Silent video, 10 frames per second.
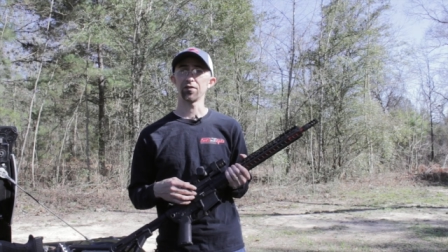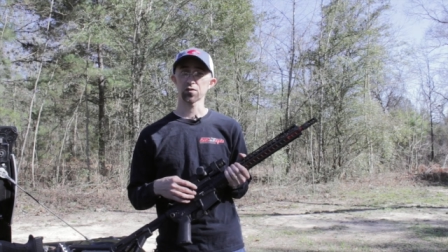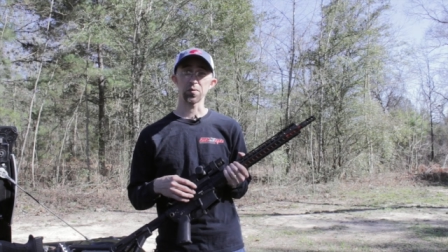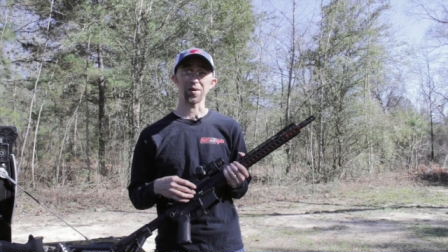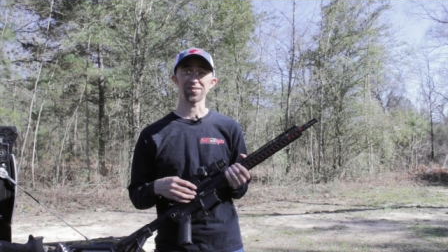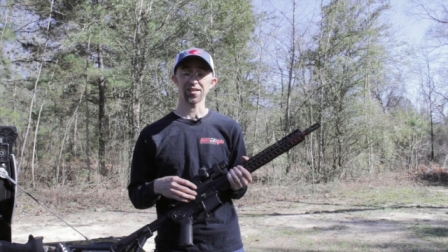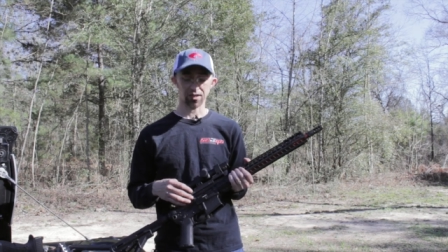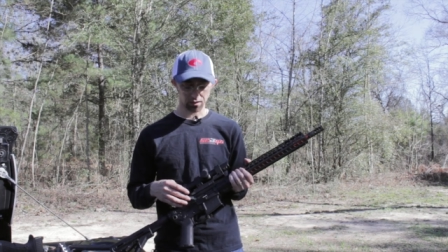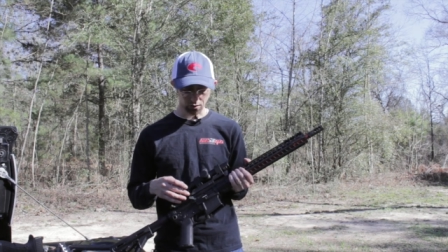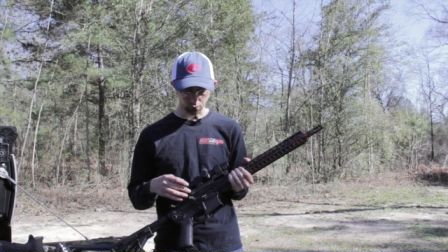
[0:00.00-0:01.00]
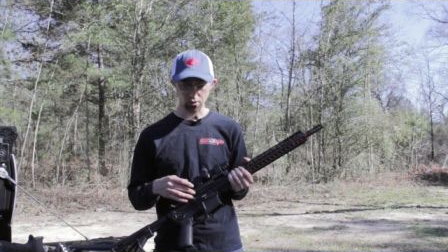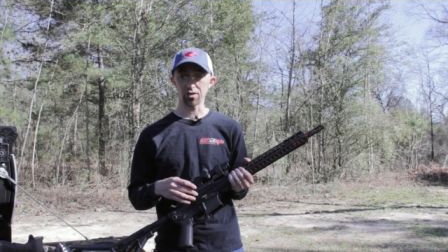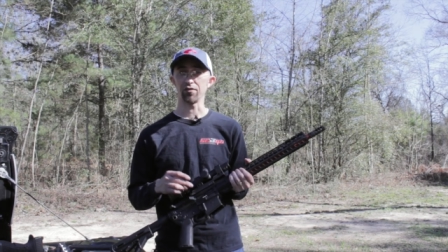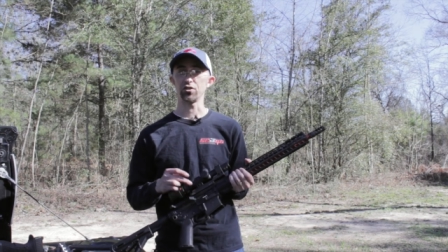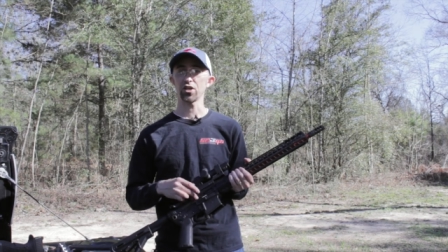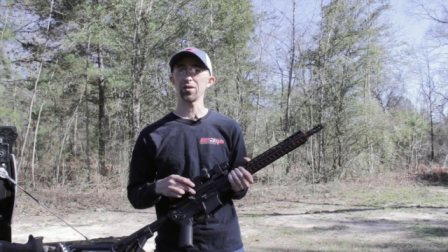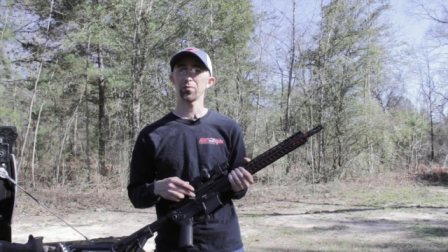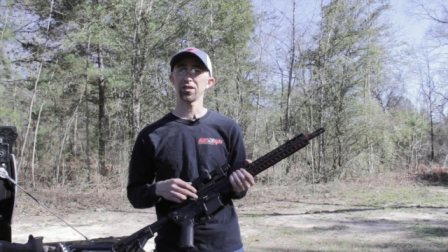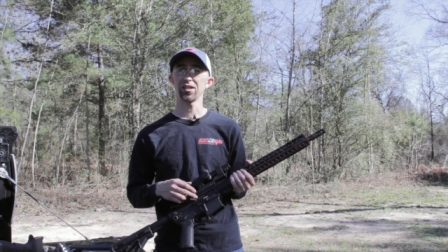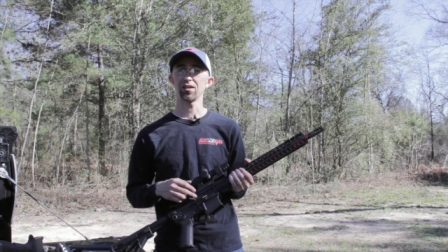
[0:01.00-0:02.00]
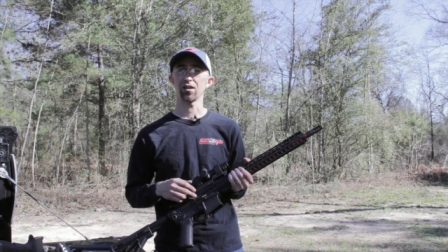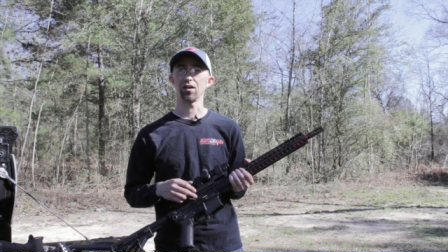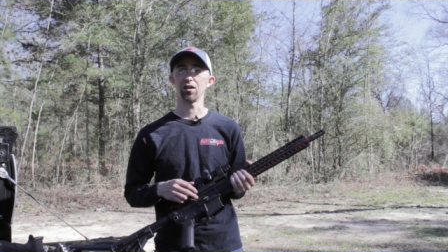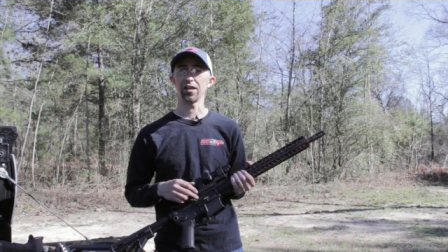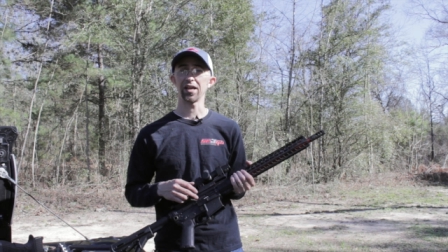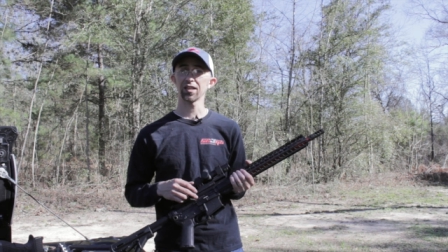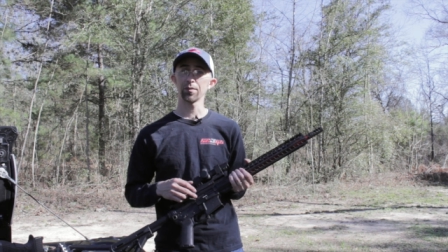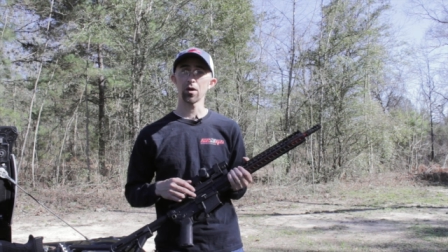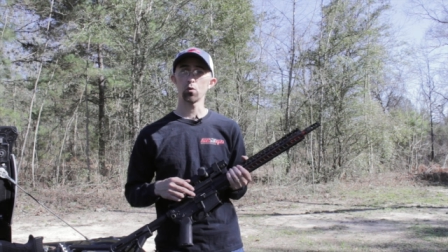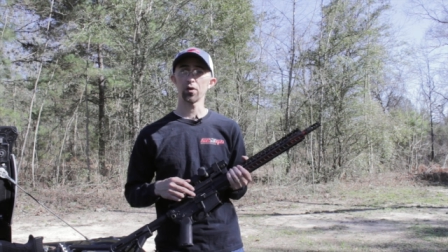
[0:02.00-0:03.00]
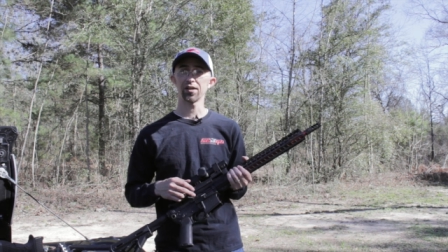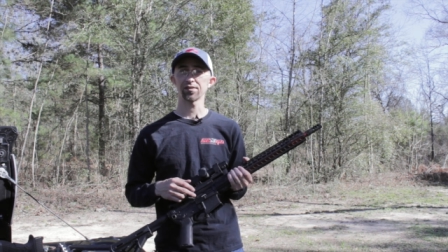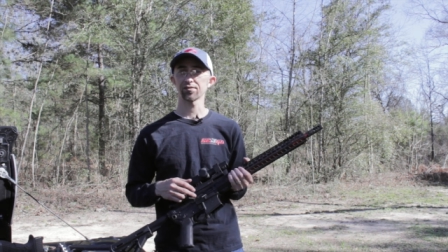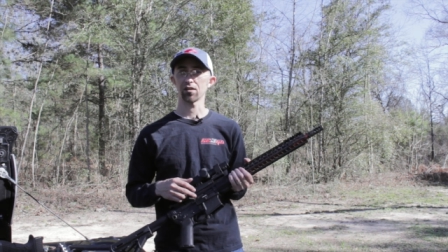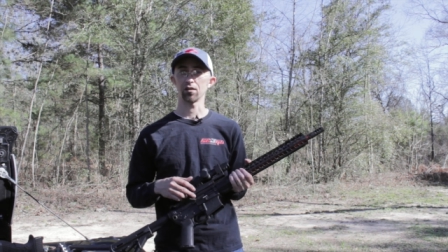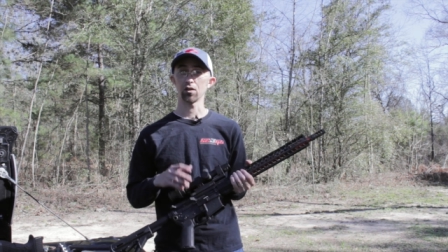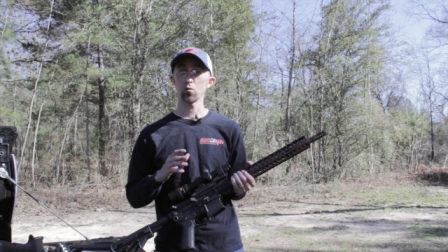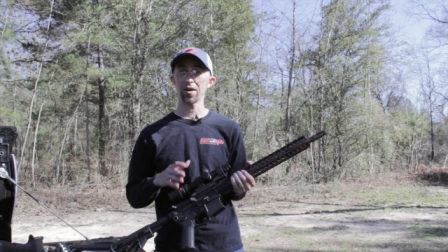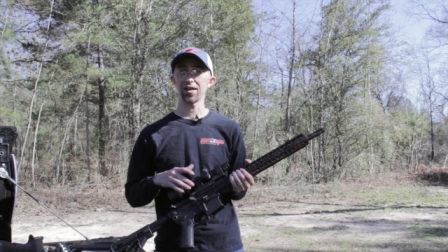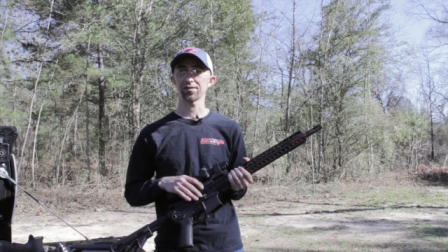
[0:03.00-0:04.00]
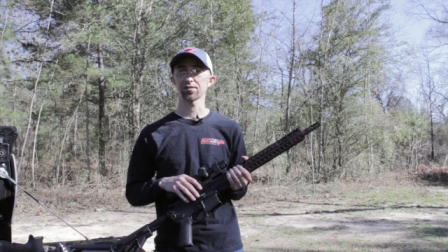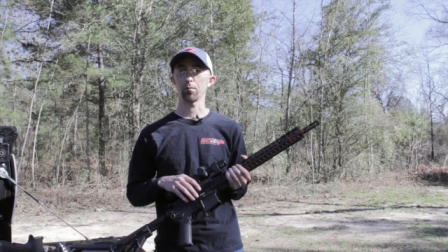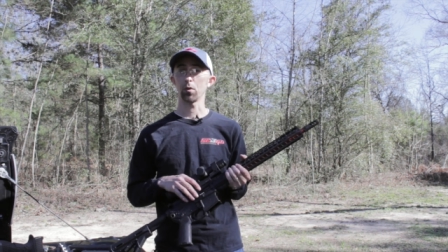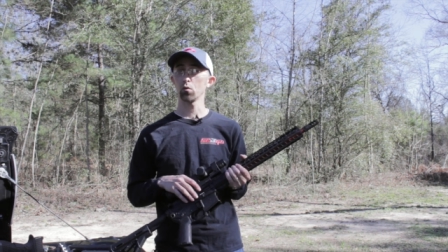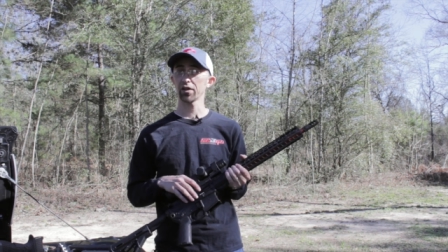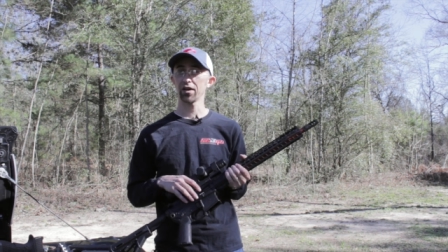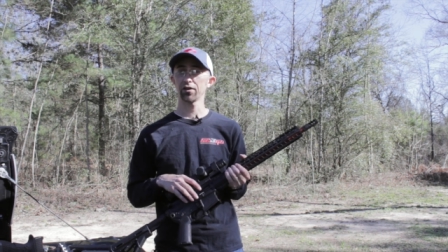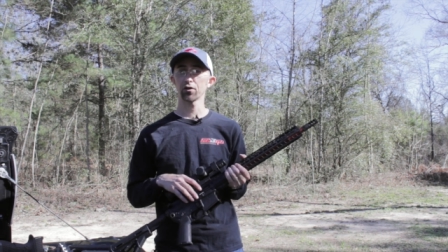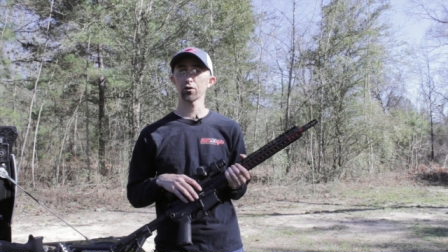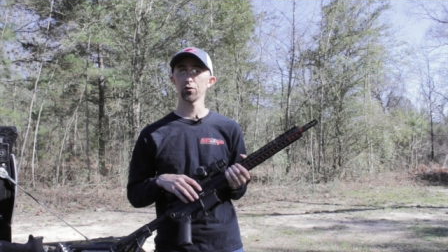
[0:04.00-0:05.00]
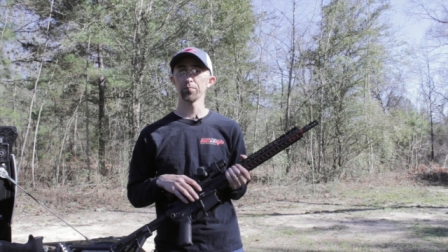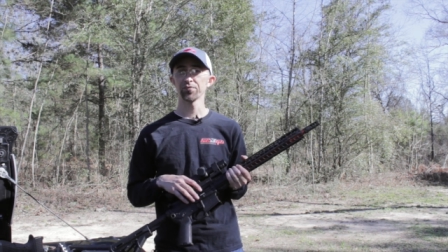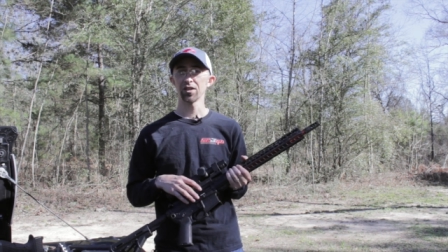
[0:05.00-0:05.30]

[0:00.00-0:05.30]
this will be my second year running the JP LMOS low mass bolt carrier group.